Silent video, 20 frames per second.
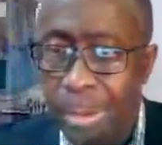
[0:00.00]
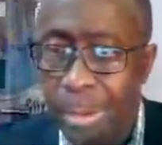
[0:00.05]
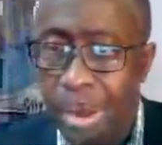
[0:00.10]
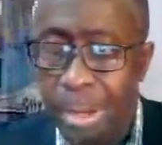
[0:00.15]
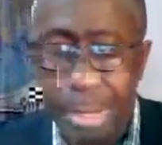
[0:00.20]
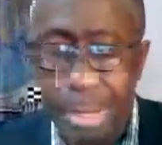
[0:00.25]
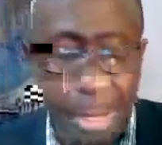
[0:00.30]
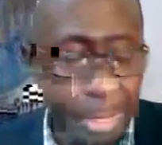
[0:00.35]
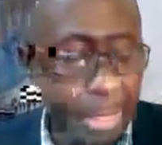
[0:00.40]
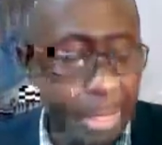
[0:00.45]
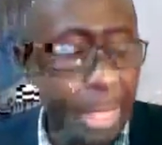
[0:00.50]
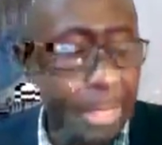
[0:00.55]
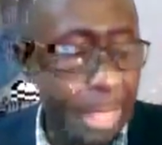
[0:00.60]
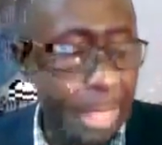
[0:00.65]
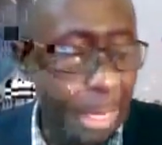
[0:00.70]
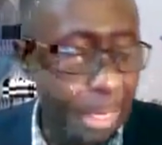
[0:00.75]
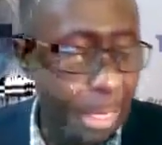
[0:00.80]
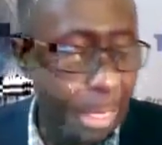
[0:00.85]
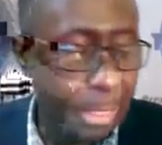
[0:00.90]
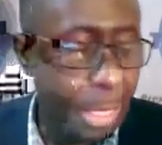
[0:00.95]
okay, there's a
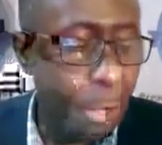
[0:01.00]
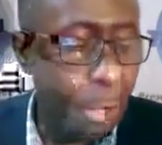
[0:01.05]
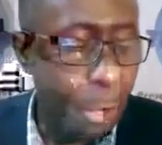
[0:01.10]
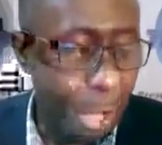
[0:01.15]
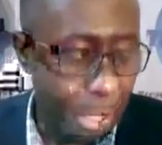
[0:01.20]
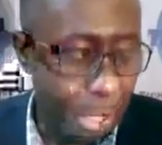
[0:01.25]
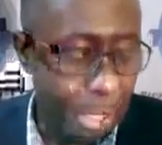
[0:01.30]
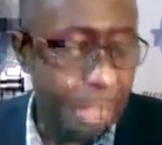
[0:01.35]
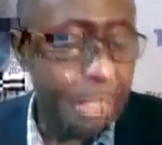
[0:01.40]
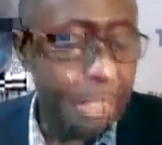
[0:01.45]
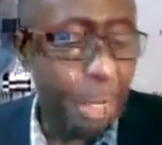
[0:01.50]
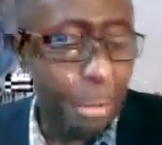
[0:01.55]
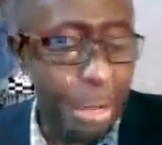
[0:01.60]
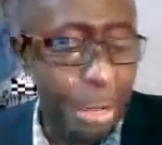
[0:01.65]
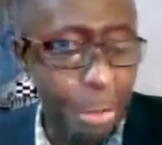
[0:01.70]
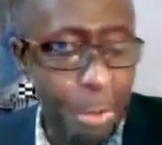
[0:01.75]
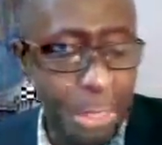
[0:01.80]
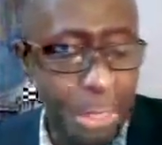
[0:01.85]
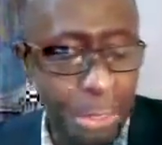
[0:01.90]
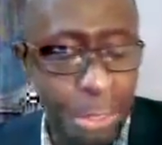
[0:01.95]
quick
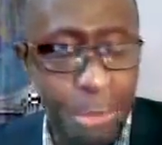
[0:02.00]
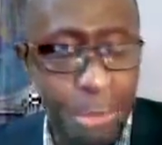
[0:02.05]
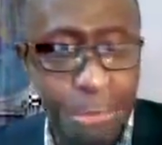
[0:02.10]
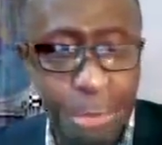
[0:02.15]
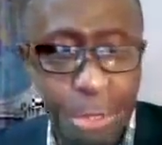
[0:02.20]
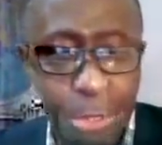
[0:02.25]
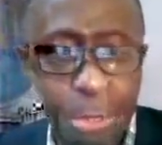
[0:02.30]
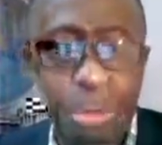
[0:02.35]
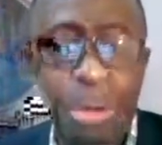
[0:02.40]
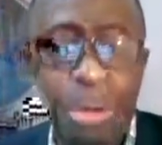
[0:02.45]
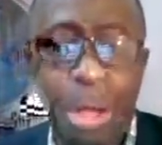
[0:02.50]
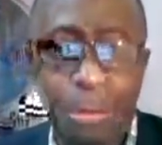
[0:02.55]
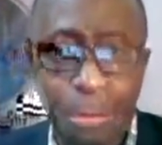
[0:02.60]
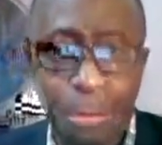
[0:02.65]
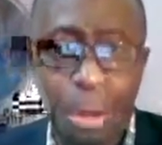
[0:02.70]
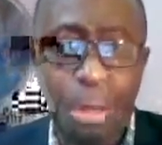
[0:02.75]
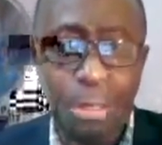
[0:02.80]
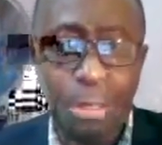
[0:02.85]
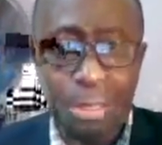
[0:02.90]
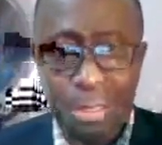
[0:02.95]
question for you. Of
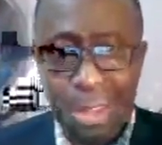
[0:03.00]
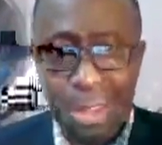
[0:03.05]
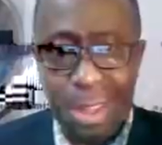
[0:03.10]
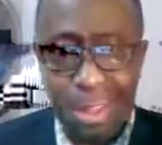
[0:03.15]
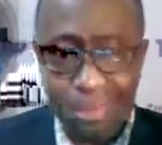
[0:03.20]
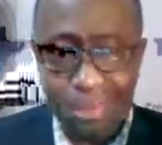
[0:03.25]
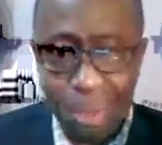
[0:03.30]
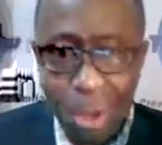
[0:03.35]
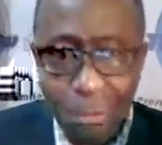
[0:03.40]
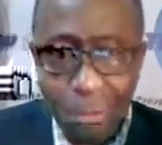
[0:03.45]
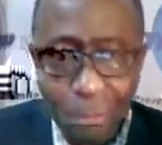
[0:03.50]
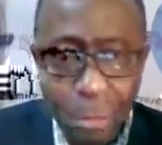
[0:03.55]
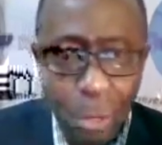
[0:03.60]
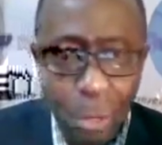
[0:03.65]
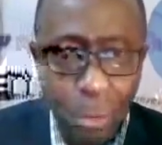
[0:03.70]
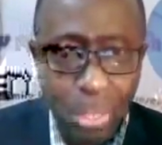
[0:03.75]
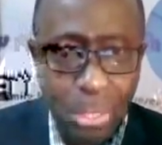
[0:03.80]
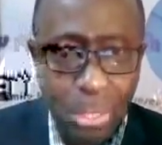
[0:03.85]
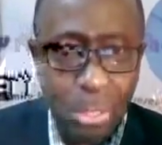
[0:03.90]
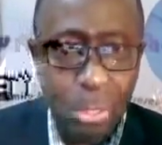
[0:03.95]
course, I've got a few
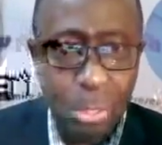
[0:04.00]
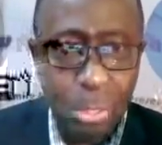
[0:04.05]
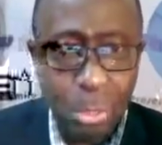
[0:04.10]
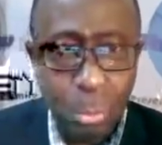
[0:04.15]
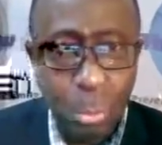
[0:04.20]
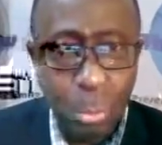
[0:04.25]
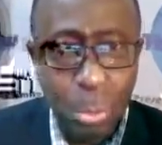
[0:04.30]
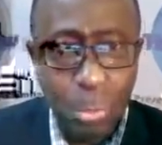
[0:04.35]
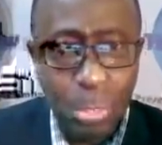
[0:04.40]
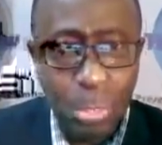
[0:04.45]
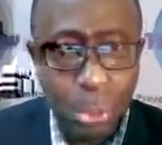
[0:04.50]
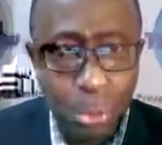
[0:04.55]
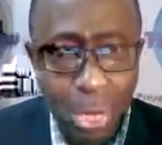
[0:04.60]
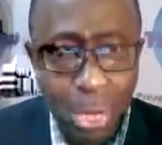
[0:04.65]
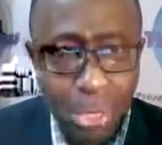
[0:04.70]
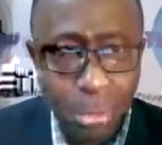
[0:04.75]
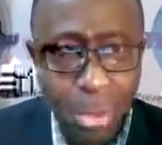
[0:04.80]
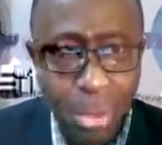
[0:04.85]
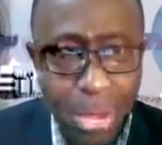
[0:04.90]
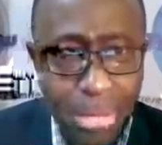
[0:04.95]
questions. We will try
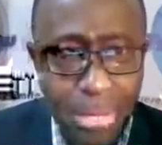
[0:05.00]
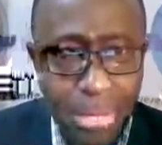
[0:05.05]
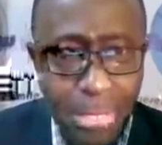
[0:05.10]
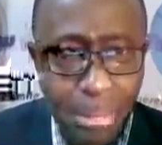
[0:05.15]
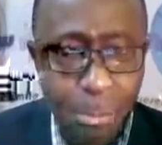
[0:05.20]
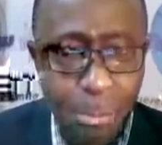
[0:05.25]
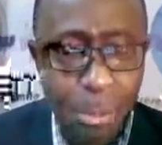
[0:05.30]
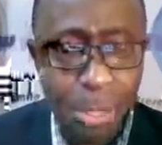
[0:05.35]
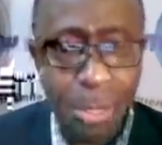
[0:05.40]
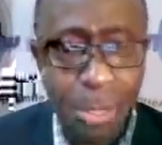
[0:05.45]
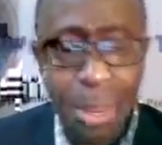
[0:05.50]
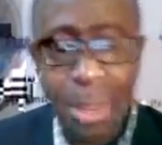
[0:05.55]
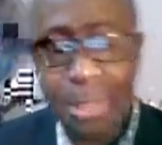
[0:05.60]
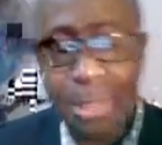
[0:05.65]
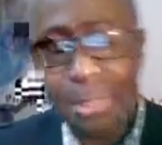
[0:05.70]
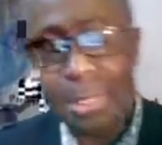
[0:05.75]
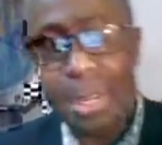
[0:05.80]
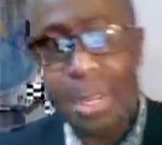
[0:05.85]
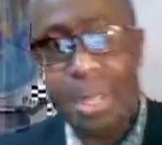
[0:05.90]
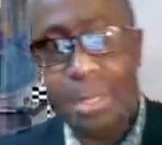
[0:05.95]
to end this
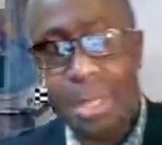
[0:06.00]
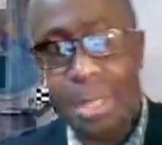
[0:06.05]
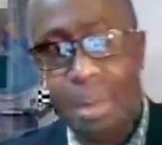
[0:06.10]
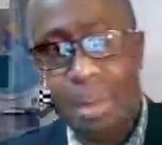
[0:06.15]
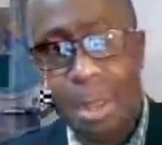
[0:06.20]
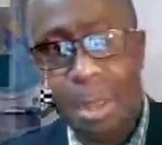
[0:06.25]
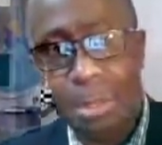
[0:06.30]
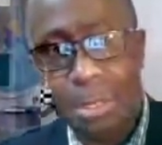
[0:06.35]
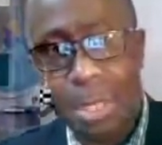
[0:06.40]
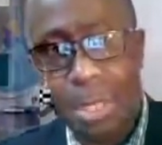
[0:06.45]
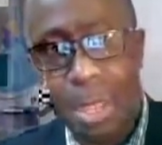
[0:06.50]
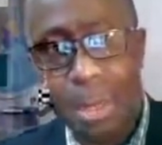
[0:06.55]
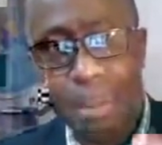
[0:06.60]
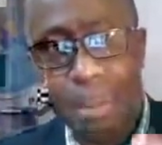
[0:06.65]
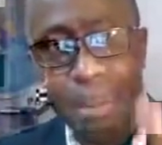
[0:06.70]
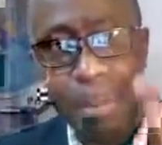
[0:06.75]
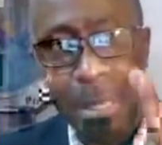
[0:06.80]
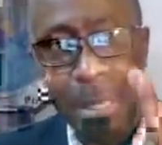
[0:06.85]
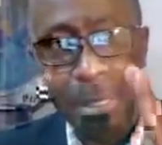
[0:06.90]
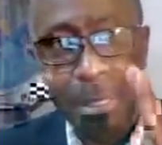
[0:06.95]
broadcast at about
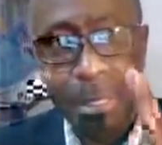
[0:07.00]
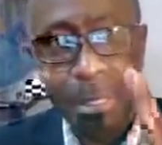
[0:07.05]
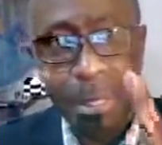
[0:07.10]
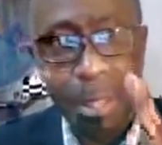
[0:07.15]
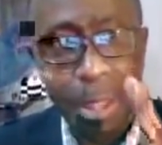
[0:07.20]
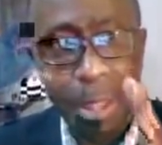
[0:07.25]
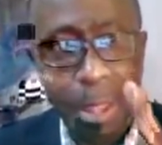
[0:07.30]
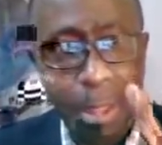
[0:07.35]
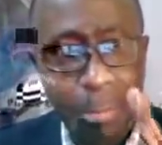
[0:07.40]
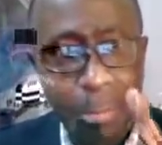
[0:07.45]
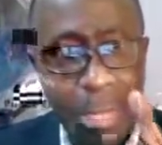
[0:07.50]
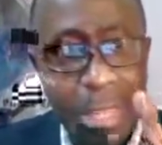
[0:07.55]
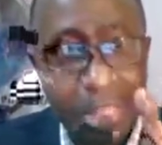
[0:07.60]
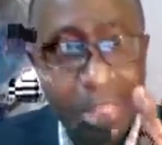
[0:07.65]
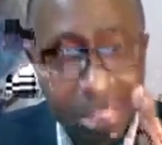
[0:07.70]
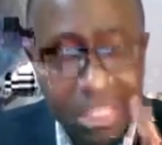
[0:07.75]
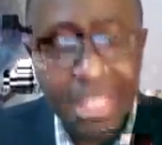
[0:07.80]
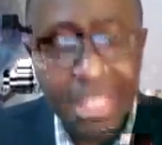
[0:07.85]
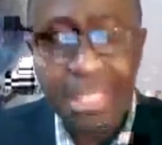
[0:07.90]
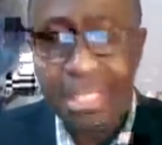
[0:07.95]
in
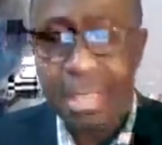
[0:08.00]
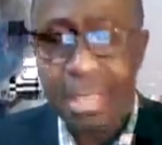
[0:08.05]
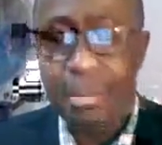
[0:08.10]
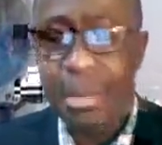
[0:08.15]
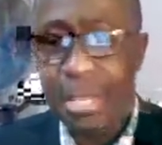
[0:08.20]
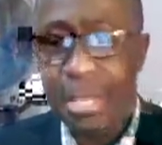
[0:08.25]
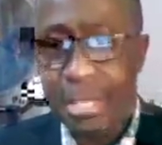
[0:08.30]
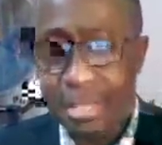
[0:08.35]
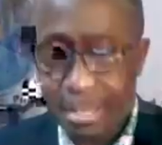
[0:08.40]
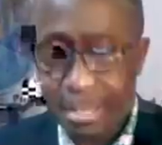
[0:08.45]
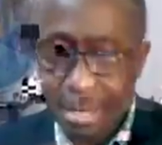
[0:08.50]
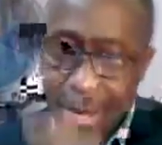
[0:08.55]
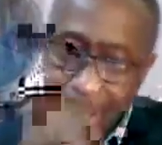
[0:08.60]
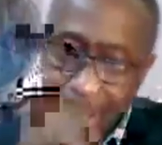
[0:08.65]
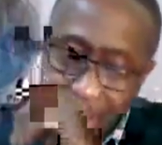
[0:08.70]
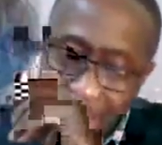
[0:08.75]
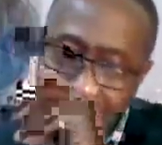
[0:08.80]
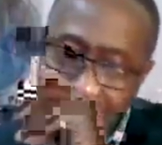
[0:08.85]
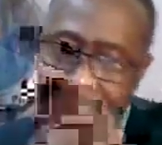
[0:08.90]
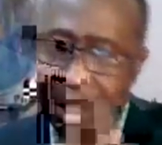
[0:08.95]
30 minutes
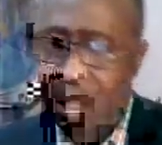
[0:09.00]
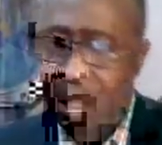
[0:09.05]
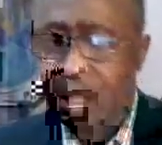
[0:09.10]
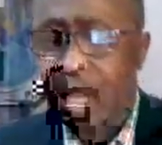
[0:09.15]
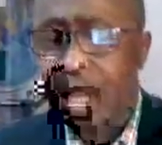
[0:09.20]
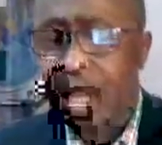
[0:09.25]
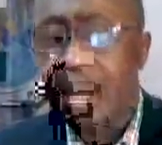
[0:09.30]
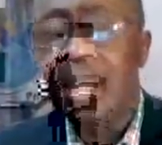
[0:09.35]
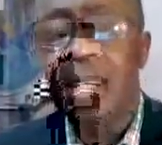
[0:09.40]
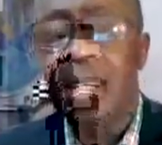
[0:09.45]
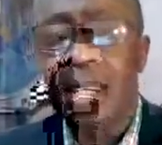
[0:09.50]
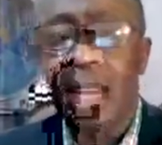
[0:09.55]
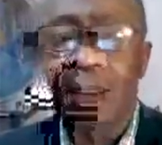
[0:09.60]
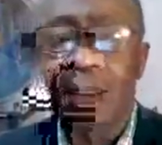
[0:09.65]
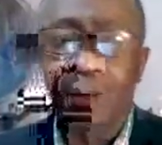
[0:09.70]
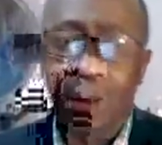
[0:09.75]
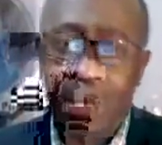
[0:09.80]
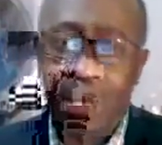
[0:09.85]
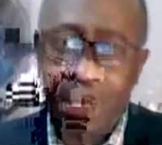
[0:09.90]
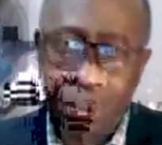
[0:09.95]
time, because I didn't intend
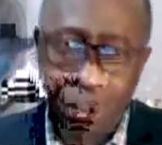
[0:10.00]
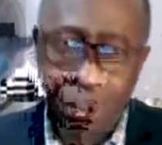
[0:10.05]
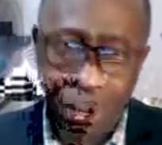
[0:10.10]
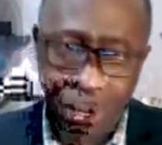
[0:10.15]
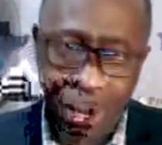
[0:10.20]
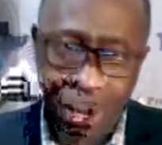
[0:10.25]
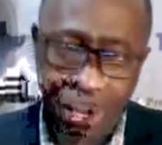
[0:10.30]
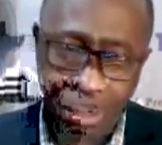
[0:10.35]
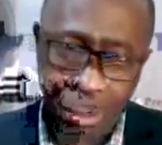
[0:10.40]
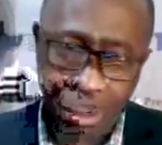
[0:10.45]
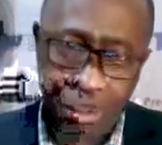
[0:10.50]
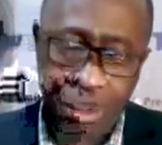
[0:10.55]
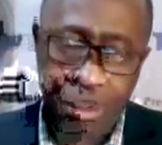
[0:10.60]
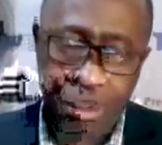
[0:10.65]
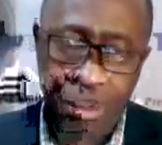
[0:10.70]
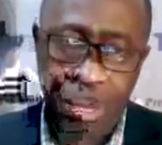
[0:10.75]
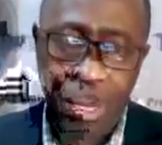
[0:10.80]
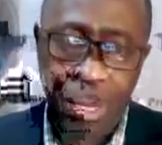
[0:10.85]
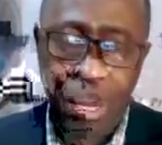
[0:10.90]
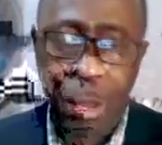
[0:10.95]
for this broadcast to be
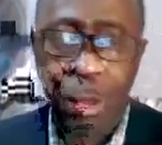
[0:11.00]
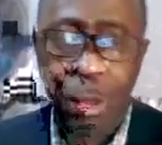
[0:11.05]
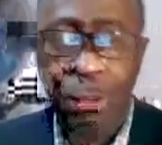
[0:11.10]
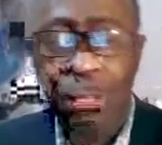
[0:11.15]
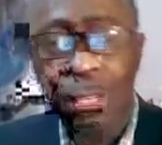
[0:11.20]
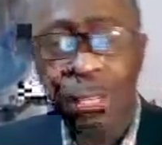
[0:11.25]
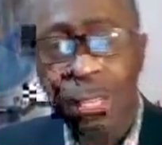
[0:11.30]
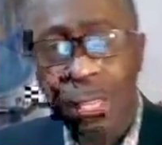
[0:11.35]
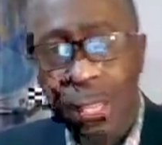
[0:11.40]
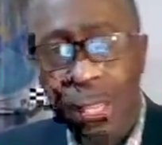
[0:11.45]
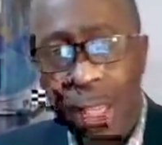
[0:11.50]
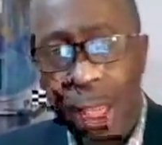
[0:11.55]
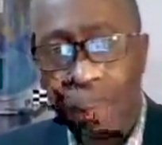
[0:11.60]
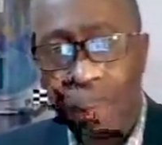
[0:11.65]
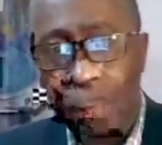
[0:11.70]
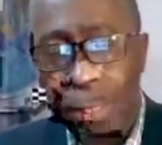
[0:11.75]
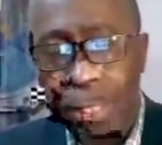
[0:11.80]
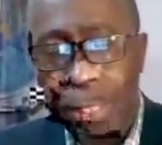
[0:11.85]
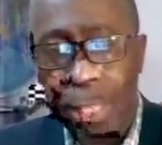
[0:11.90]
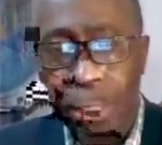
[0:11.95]
really long. I
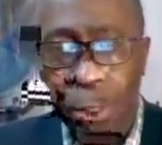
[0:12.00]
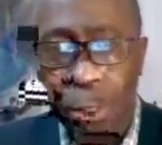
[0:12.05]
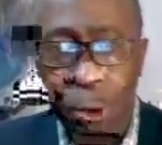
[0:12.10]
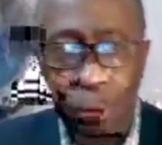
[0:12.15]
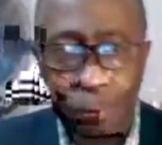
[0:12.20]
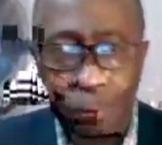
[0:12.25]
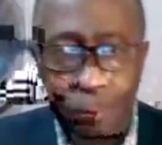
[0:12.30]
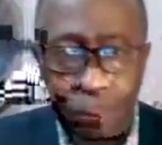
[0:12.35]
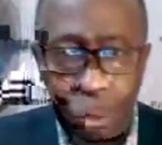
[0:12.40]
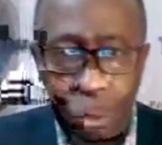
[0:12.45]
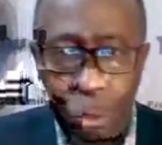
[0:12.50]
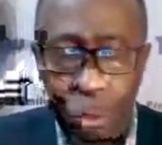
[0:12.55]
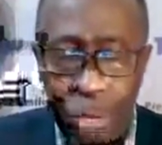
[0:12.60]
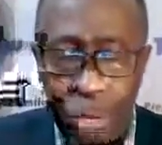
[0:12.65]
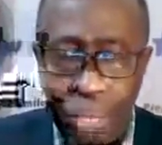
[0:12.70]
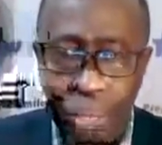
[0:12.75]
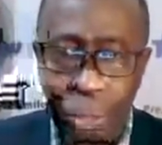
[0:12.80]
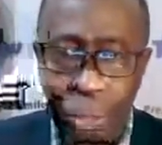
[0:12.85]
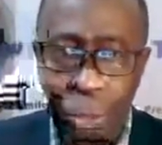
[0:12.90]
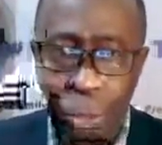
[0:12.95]
wanted to flow
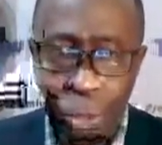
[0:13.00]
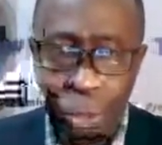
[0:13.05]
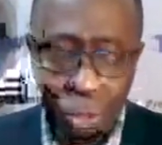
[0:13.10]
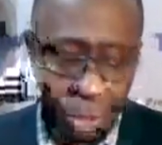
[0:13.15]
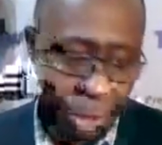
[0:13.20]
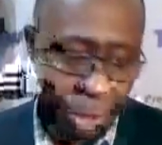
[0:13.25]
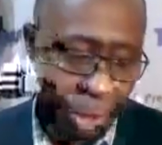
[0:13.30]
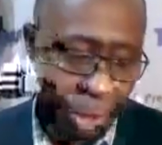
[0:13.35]
into